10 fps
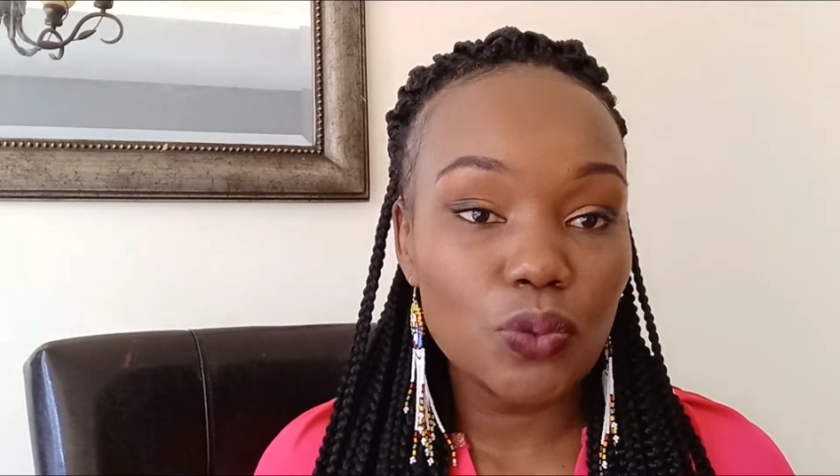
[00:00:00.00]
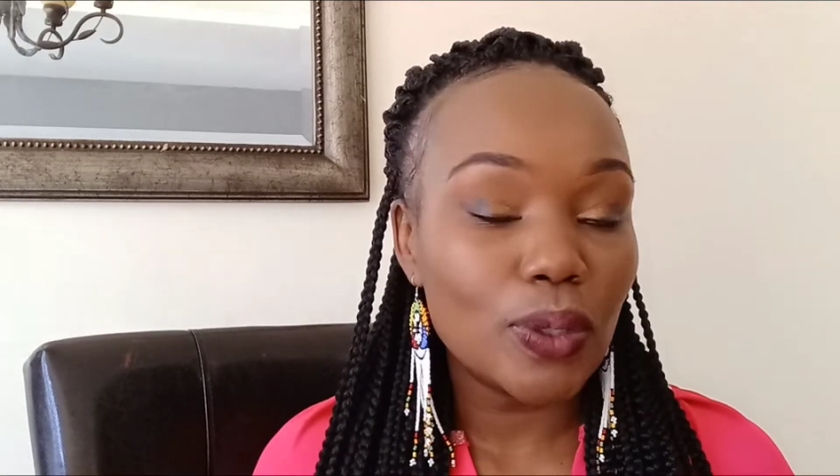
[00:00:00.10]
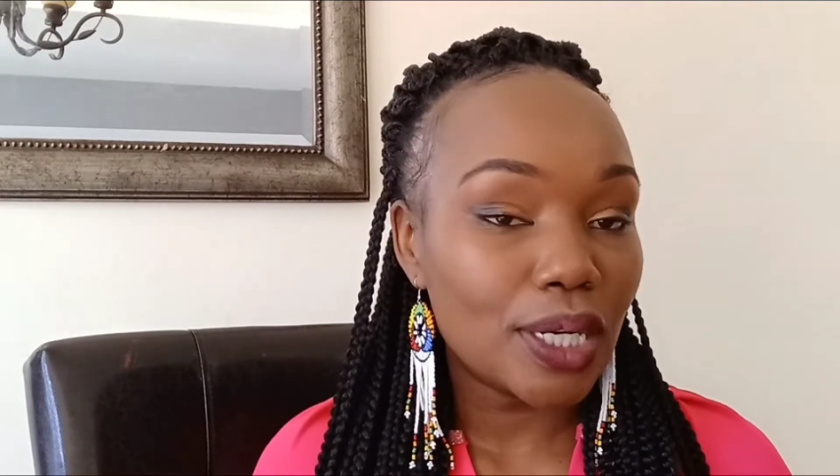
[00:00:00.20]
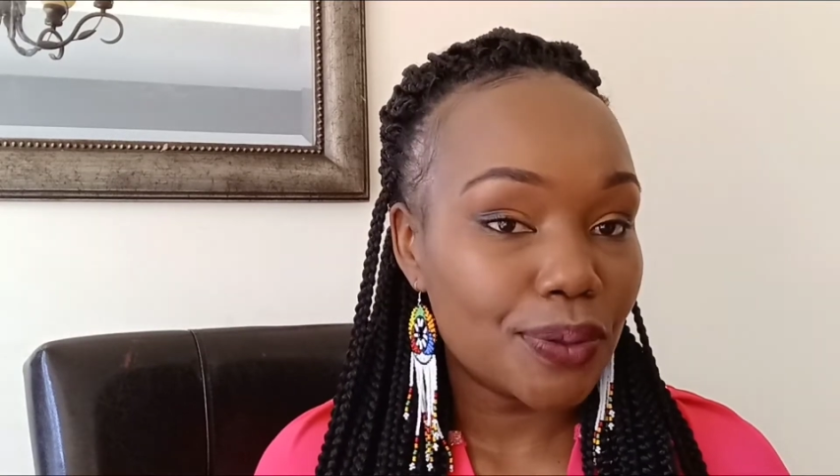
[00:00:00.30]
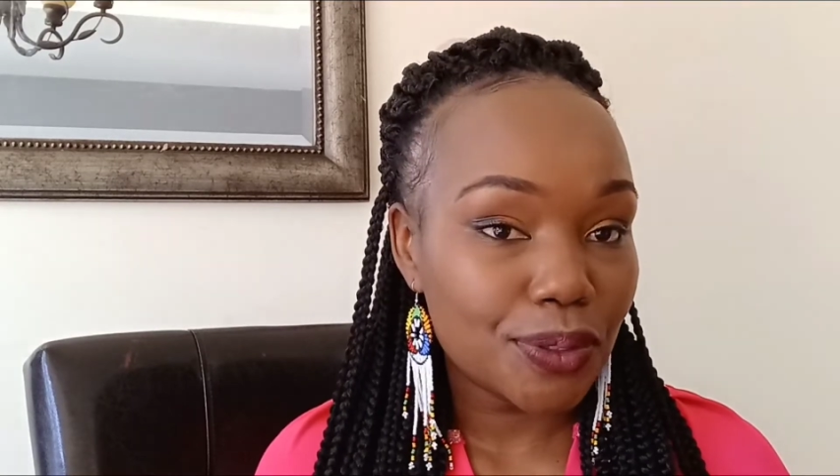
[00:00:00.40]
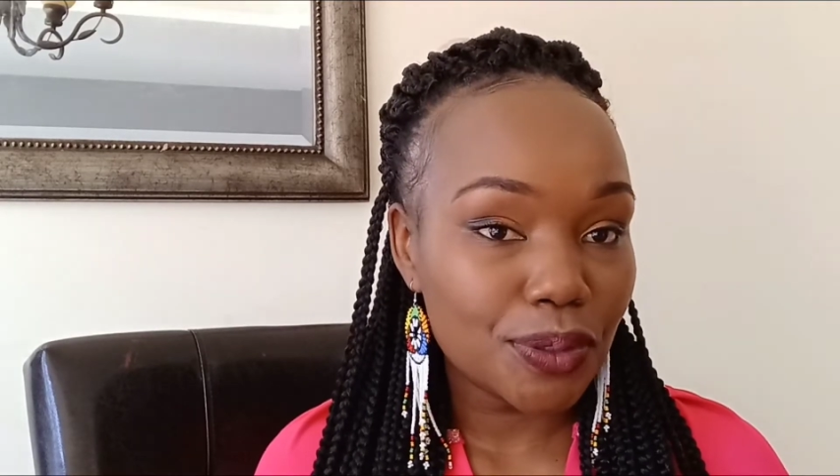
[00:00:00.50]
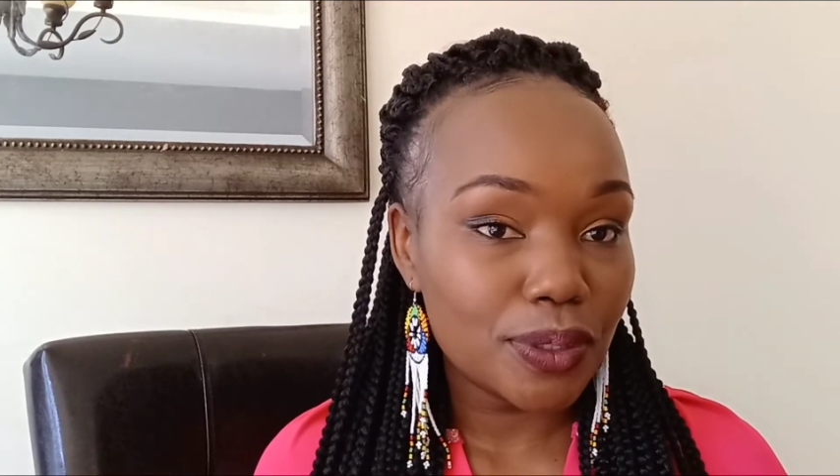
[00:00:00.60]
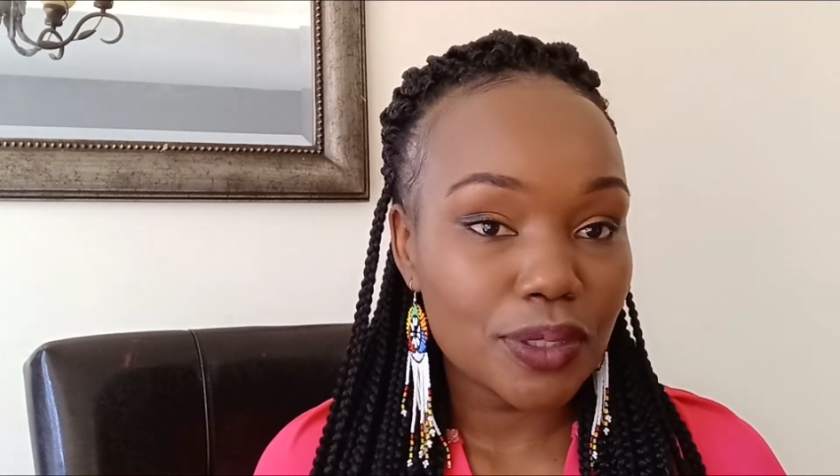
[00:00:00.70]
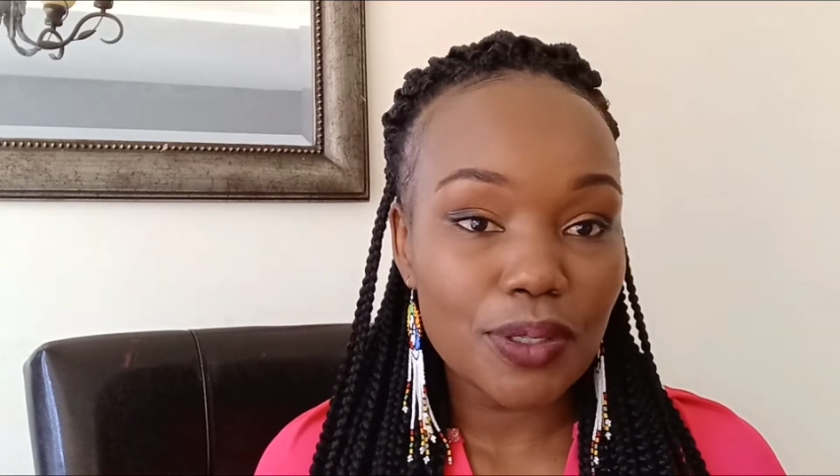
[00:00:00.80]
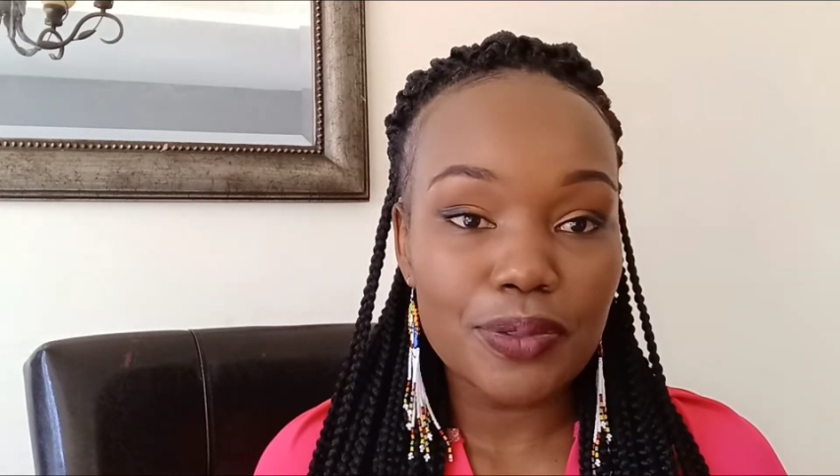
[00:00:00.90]
work with
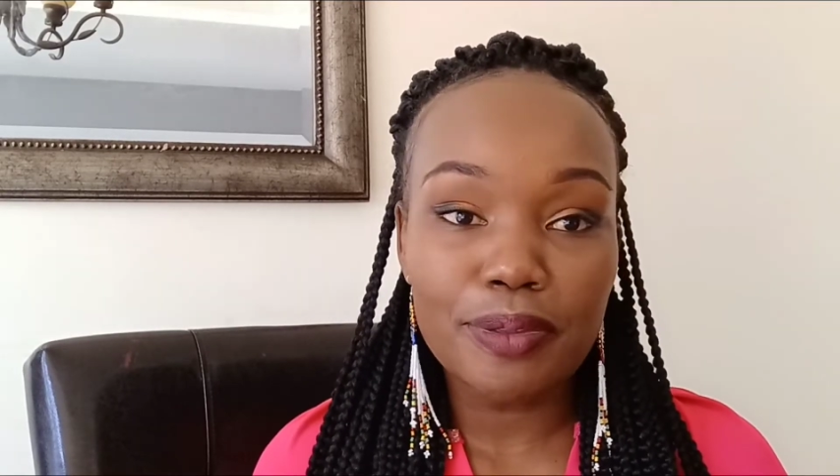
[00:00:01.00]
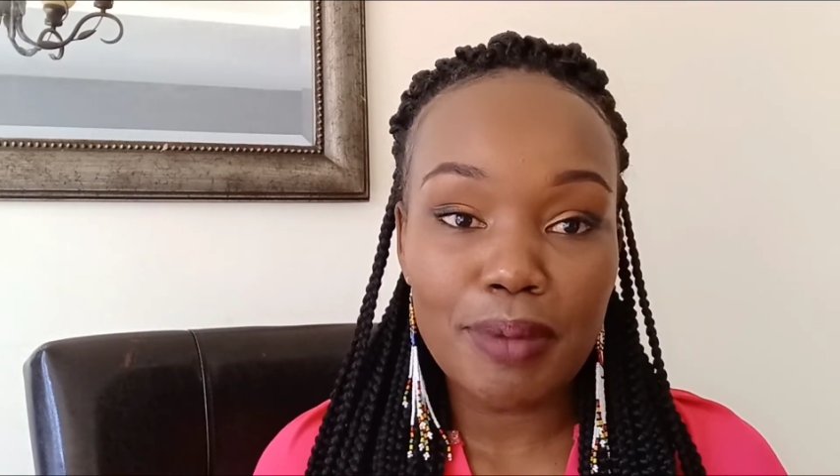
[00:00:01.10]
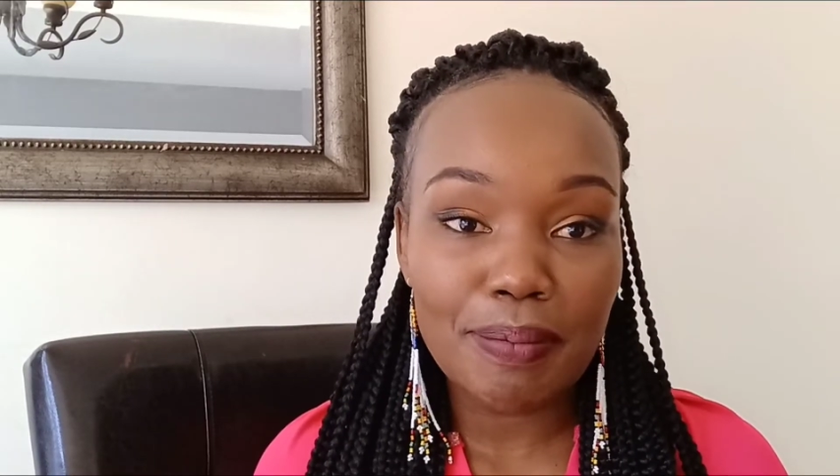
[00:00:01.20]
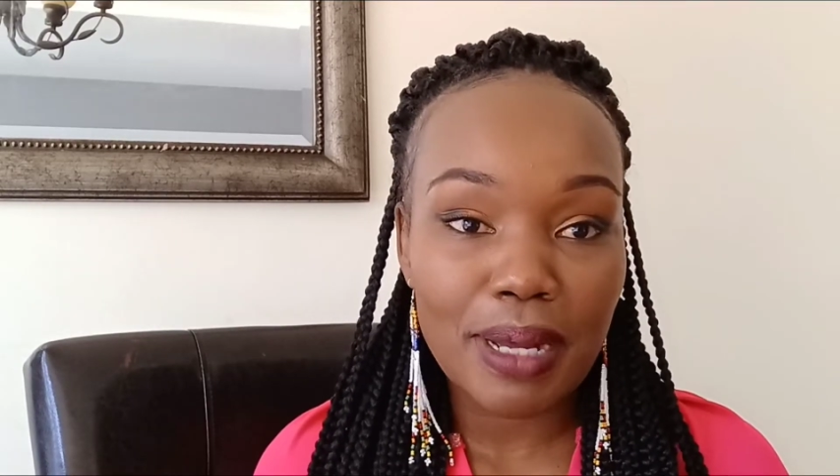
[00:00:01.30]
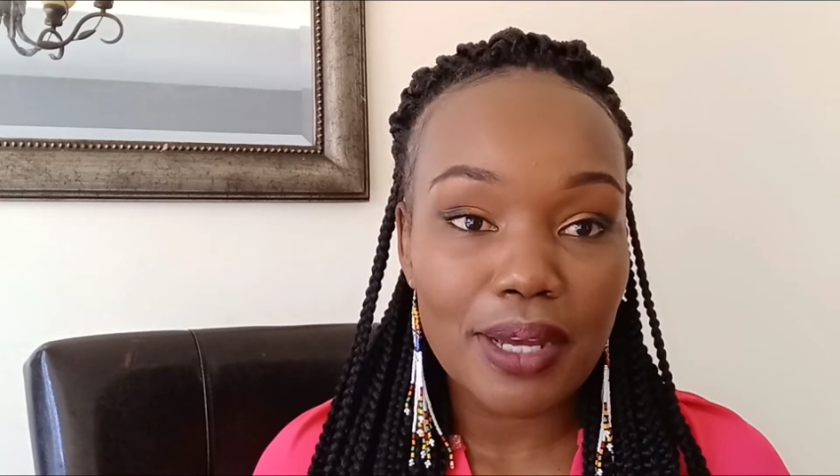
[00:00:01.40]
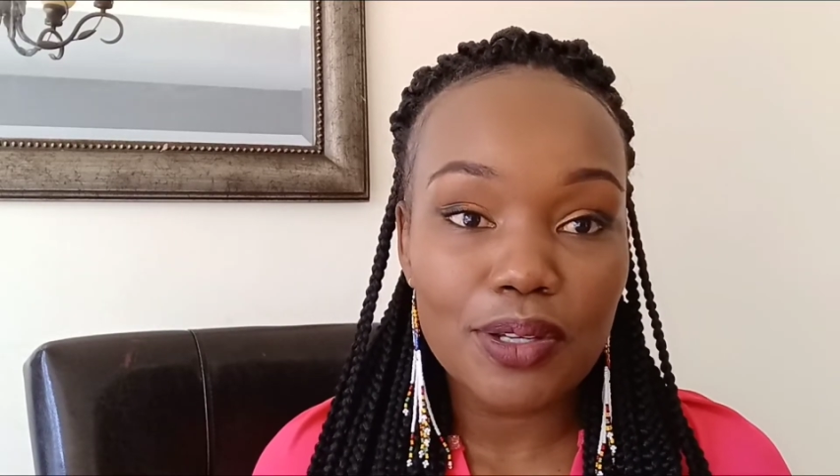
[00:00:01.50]
children, because remember,